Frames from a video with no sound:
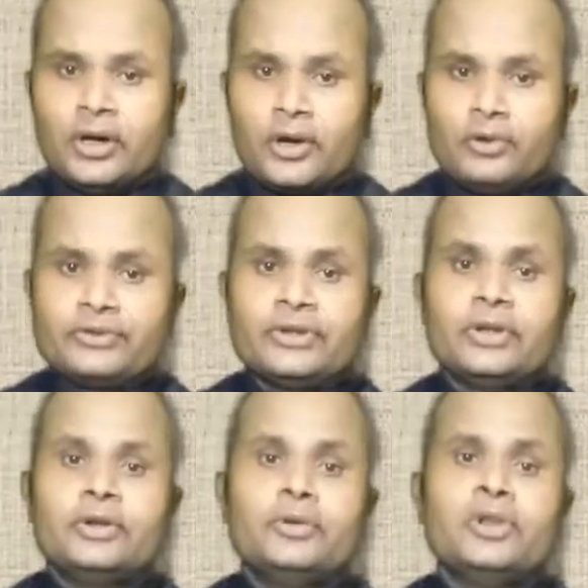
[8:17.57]
arose
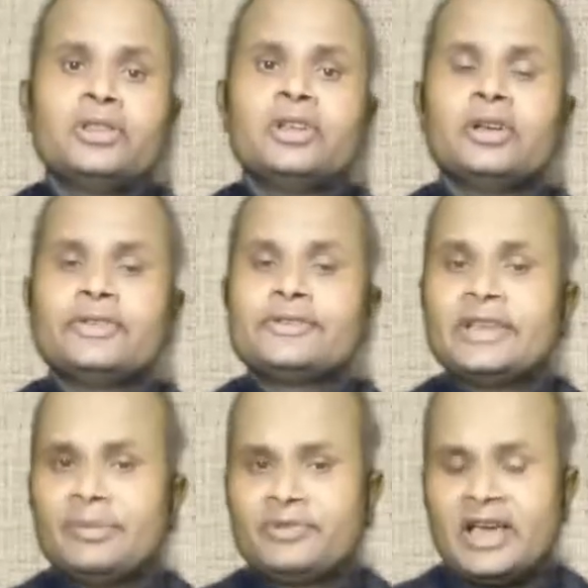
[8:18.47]
during the
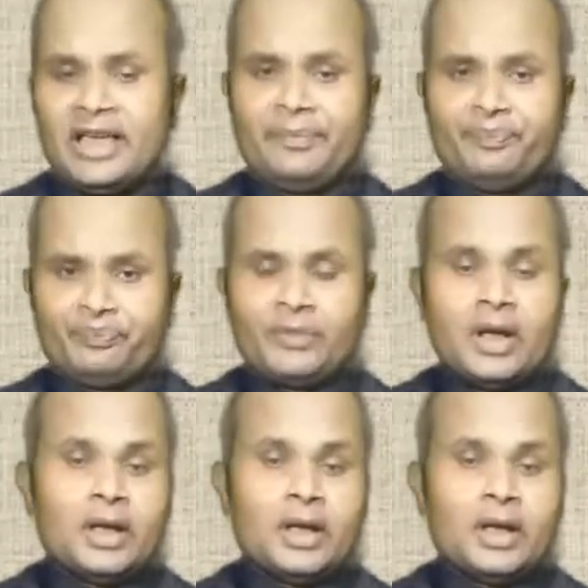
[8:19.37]
same time.